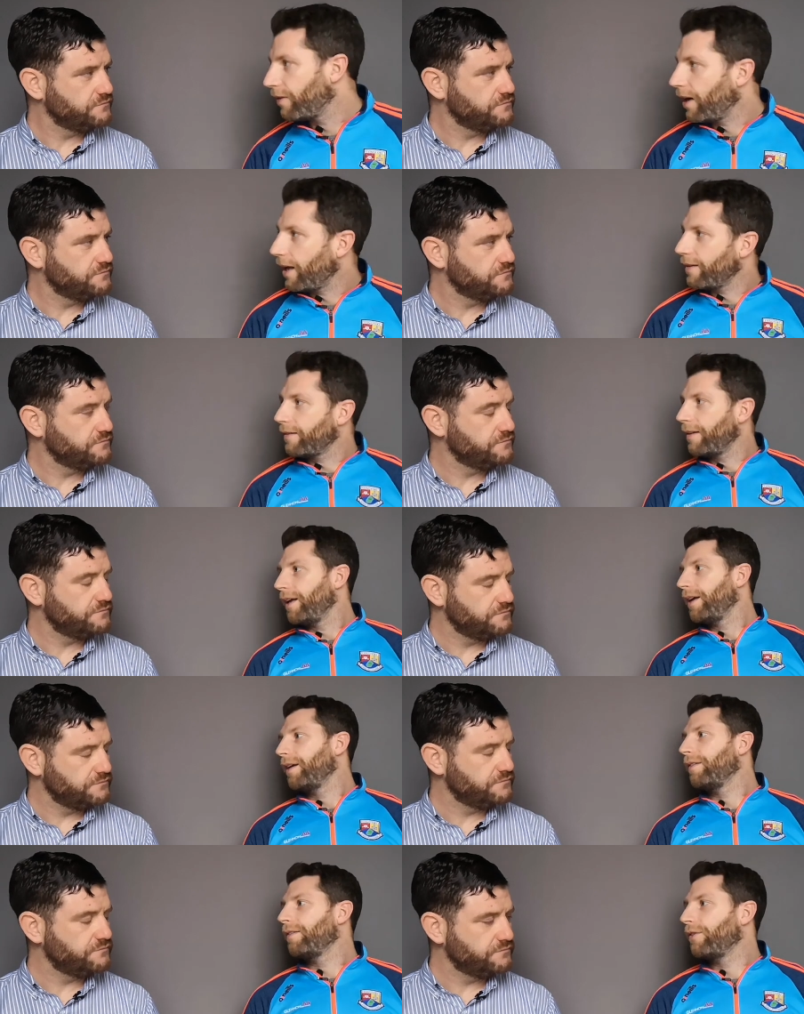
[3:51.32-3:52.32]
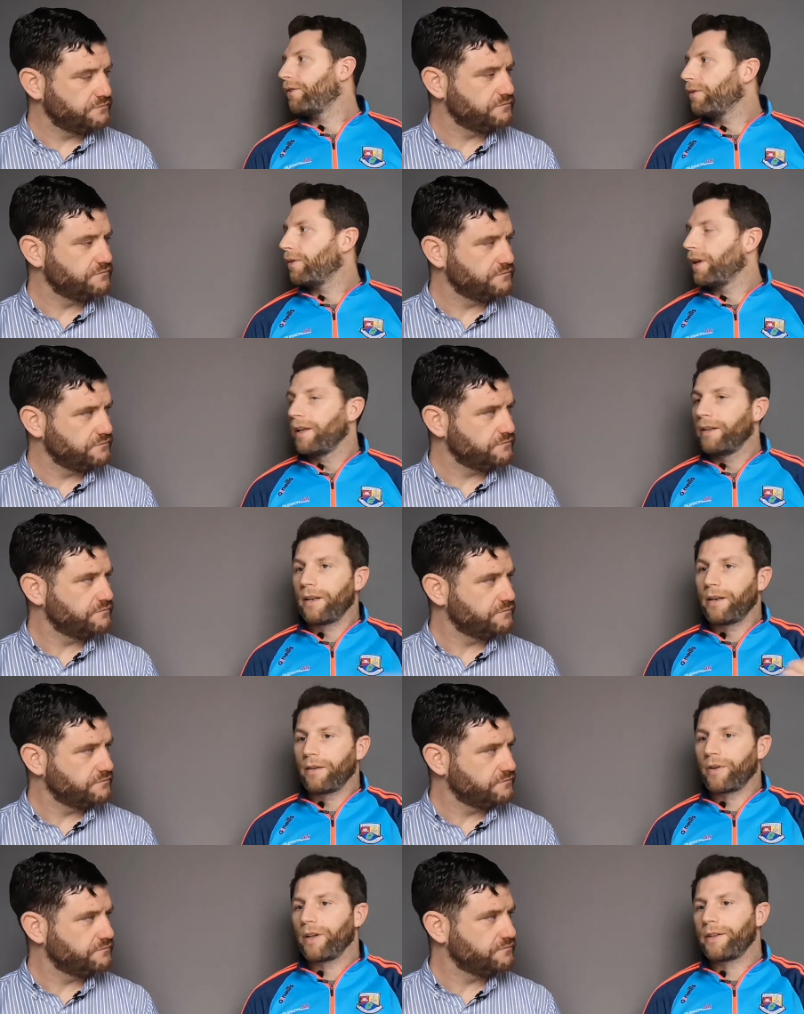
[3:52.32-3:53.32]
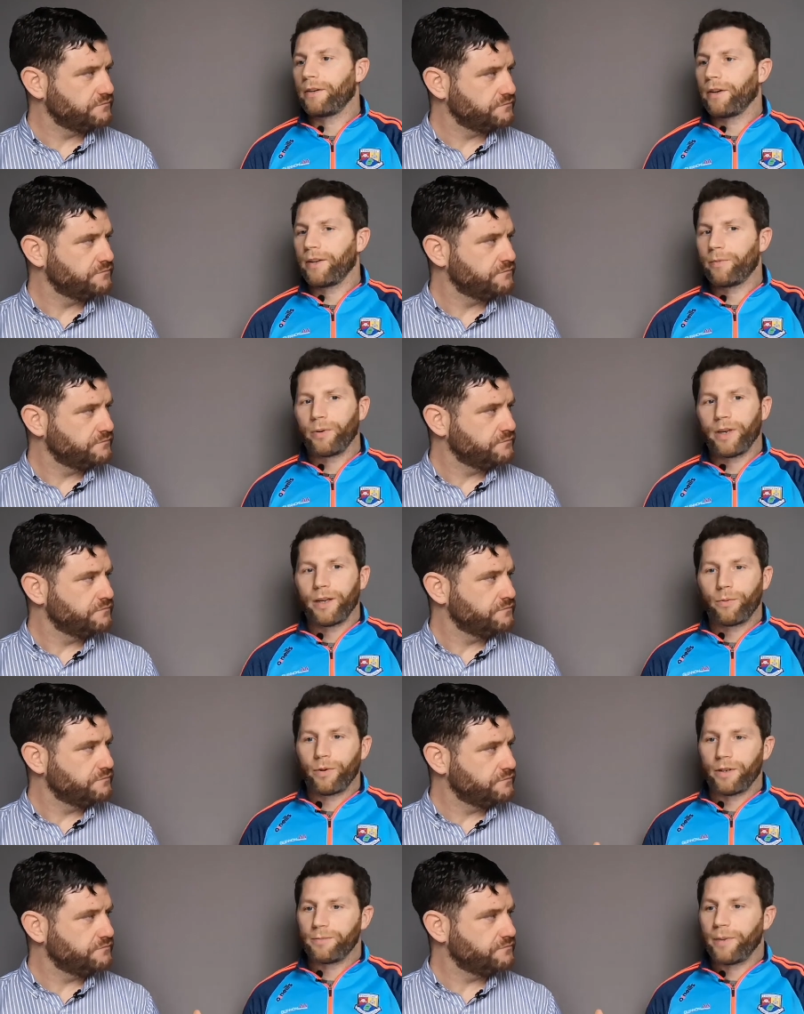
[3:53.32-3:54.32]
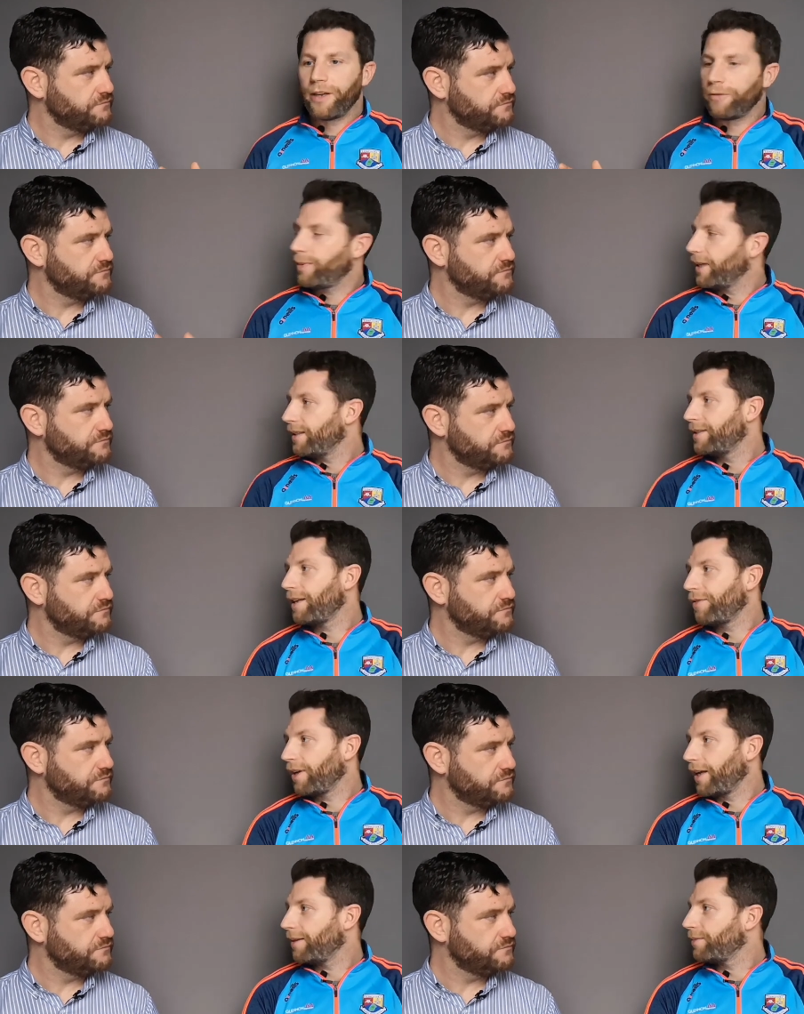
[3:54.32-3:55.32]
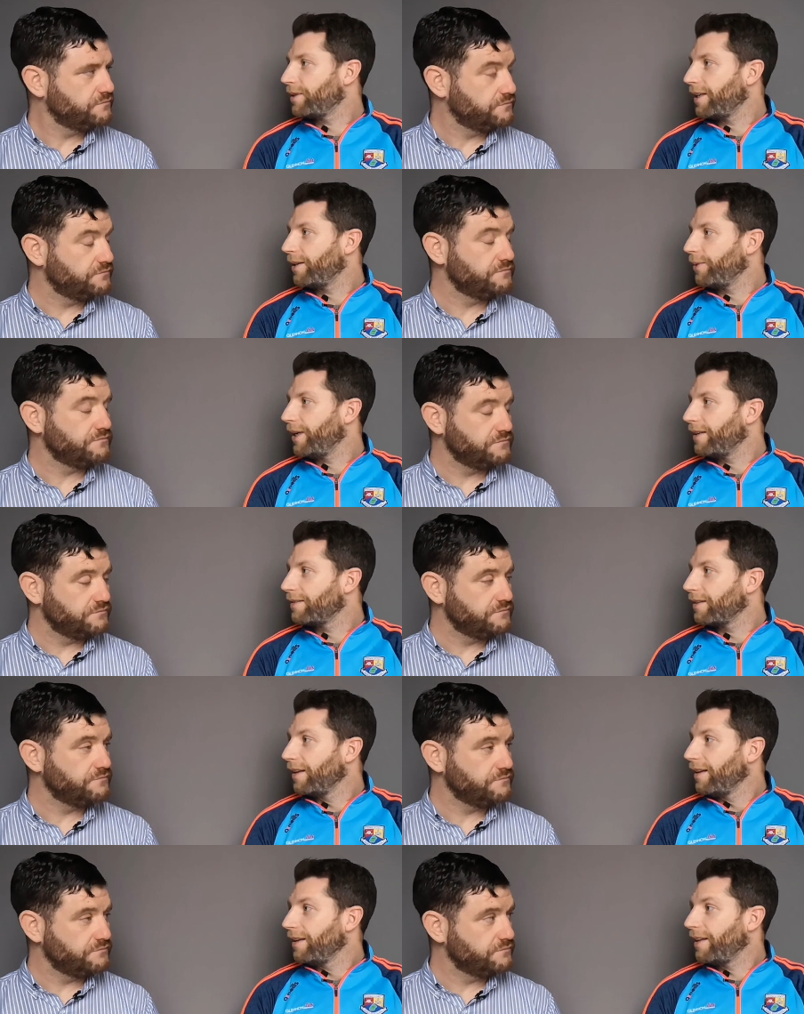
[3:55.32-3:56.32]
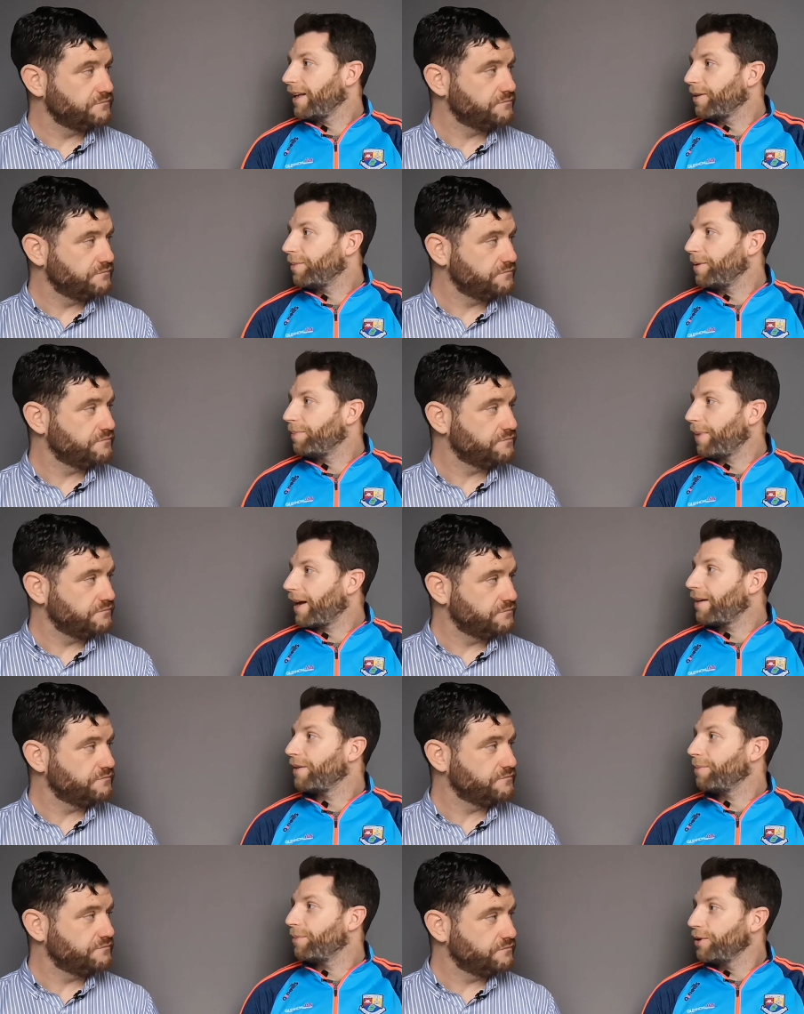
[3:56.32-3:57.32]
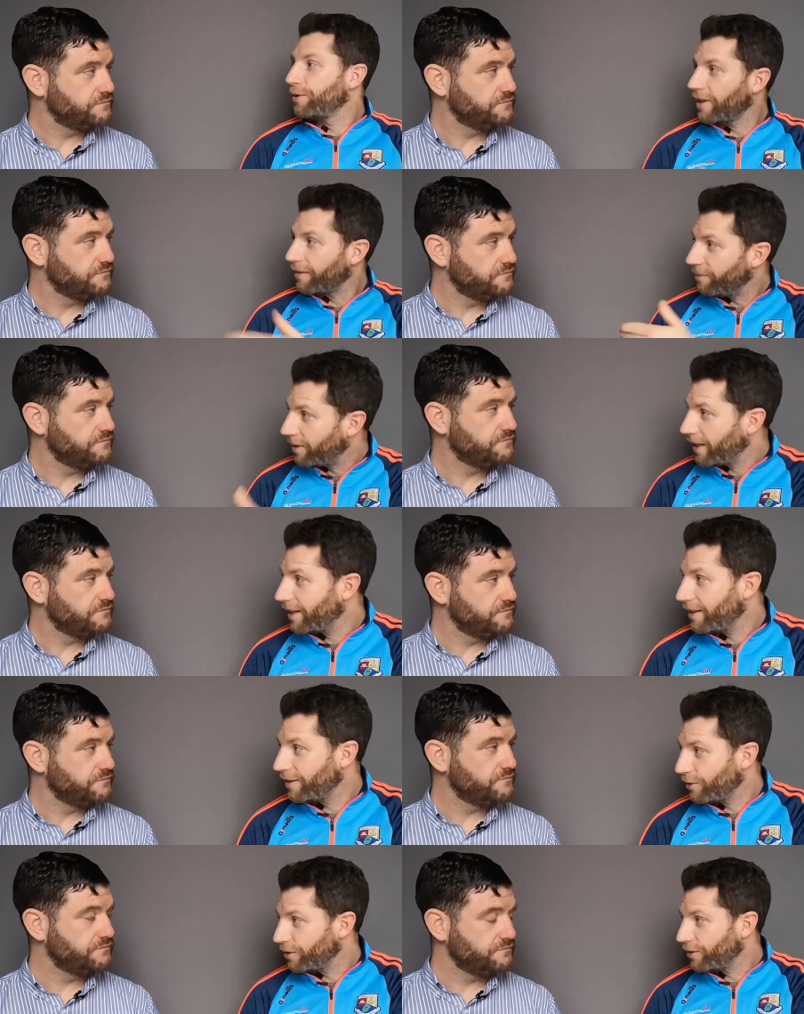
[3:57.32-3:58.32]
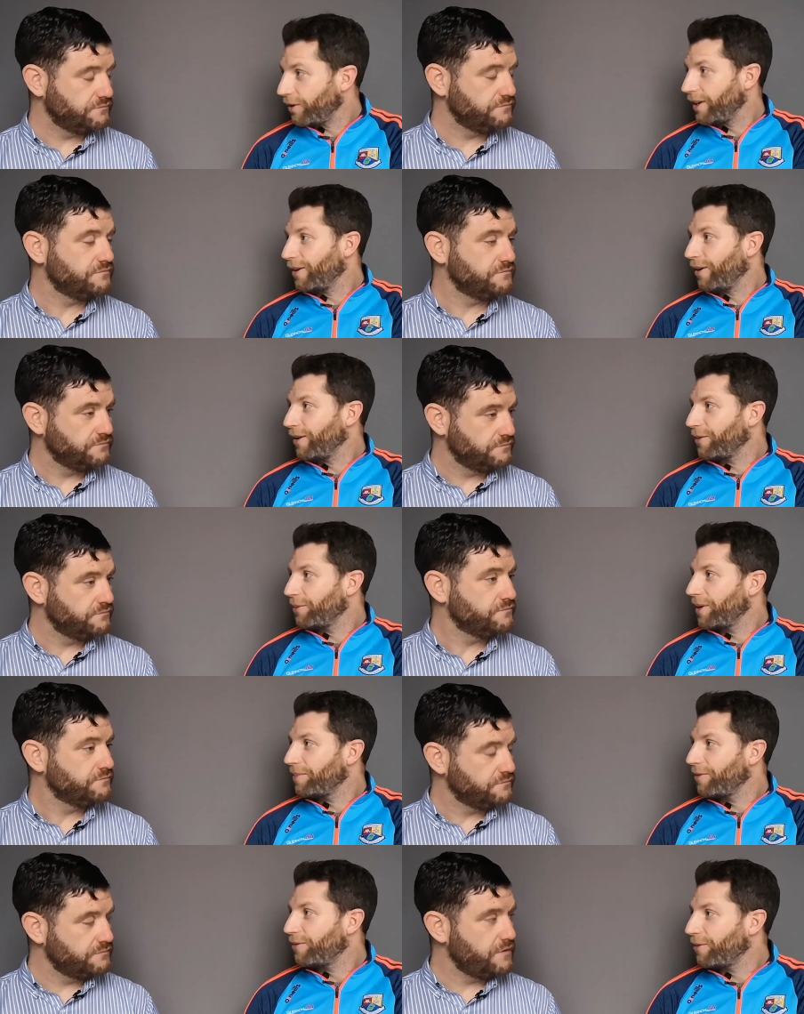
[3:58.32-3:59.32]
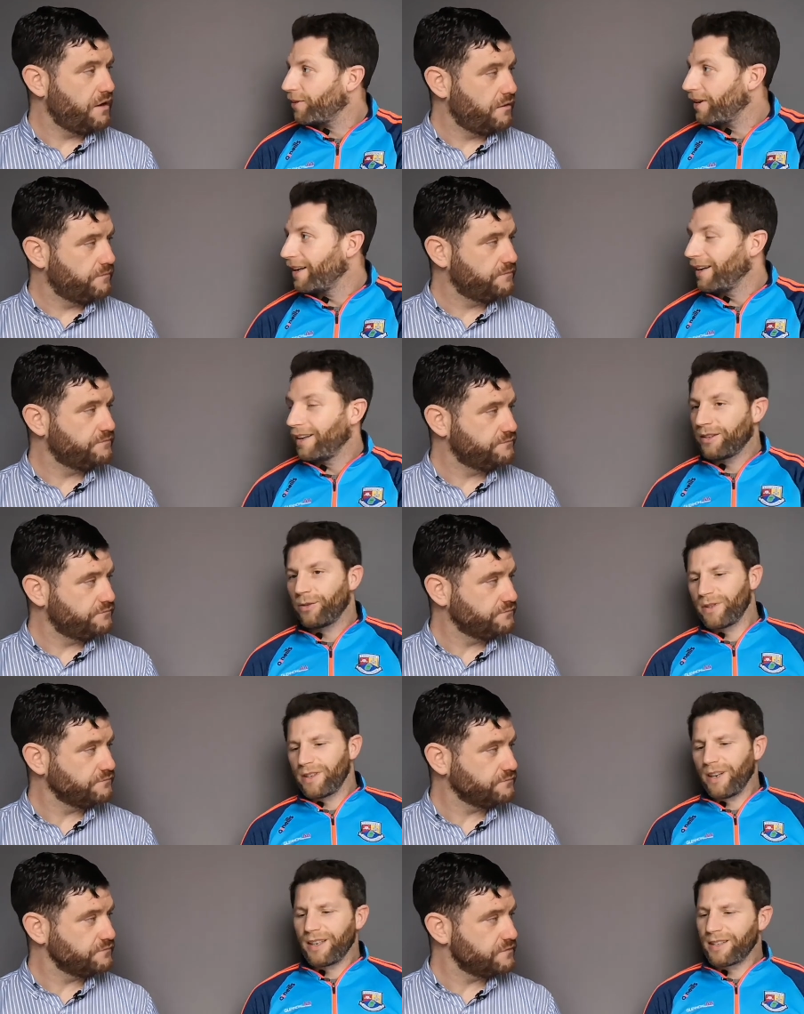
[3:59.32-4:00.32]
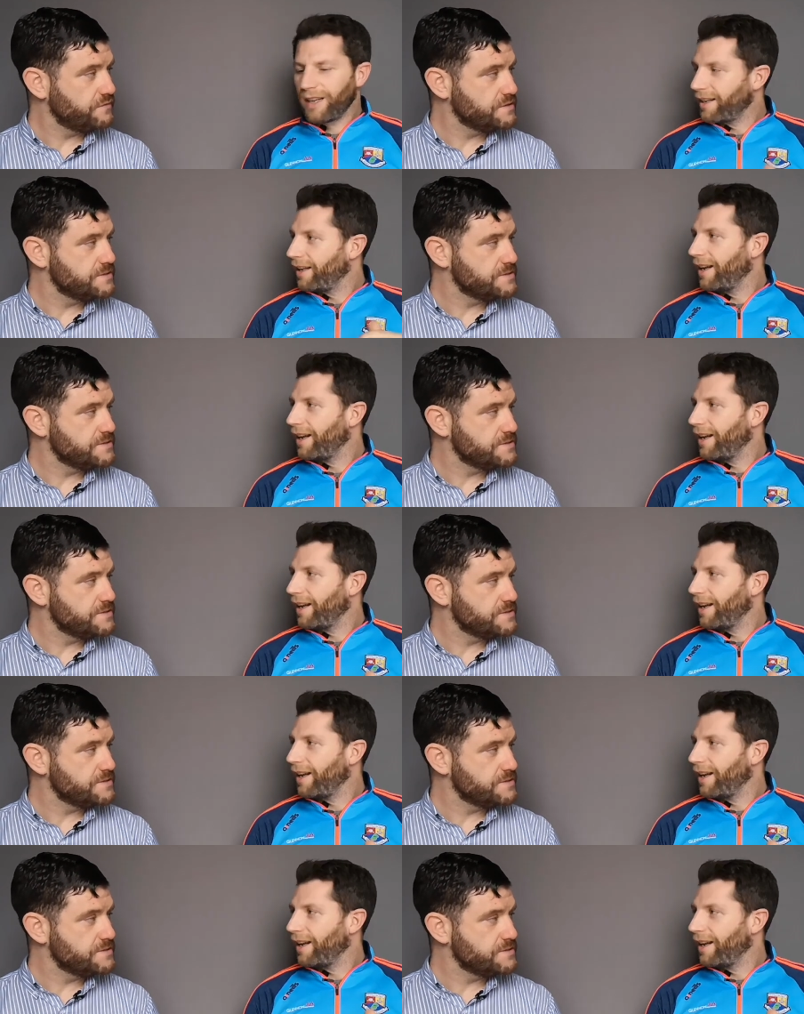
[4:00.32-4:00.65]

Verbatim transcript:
Speaker 1: the last day against Tyrone. Then they've got their nice break. Whereas Mayo played seven games in eight weeks. They come in battered and bruised, having played your Donegal the week before. Yeah. So it's not exactly a